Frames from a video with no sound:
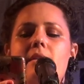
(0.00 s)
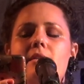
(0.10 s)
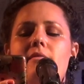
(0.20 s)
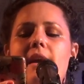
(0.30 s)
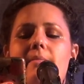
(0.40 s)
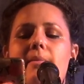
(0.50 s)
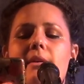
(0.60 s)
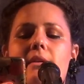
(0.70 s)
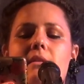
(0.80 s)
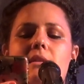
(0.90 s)
To write a
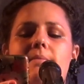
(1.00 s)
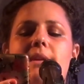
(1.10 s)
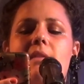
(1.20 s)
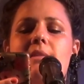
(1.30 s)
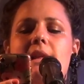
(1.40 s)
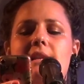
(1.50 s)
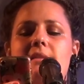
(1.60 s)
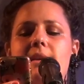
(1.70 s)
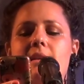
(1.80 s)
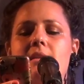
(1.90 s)
book? To become a
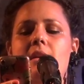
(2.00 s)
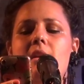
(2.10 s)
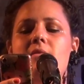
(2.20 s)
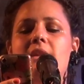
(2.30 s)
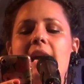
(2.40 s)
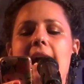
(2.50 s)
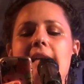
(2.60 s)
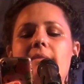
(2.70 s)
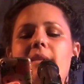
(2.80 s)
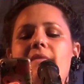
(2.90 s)
lesbian? Would they
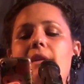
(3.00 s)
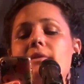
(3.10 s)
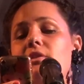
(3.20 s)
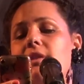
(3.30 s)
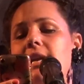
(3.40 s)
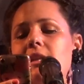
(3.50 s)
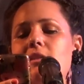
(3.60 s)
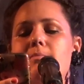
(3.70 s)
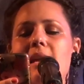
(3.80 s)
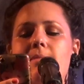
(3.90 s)
ask me if I was crazy,
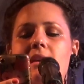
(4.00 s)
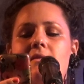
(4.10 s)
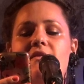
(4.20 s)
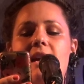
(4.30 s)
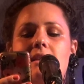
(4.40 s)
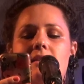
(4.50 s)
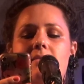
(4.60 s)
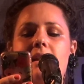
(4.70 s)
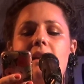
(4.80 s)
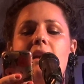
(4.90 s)
or maybe confess to
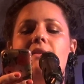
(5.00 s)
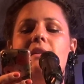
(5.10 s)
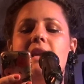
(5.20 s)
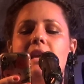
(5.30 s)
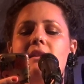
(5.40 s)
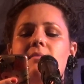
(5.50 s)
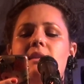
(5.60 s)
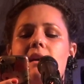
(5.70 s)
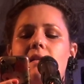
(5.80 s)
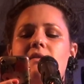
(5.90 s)
me that they
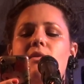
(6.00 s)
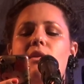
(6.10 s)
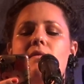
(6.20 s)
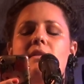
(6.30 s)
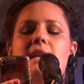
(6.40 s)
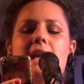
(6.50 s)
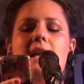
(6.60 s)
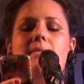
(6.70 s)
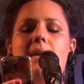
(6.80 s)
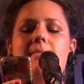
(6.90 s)
themselves were
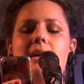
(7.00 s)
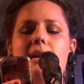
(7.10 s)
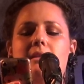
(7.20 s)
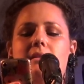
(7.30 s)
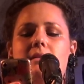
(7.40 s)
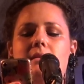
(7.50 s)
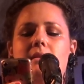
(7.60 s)
overtaking my mind?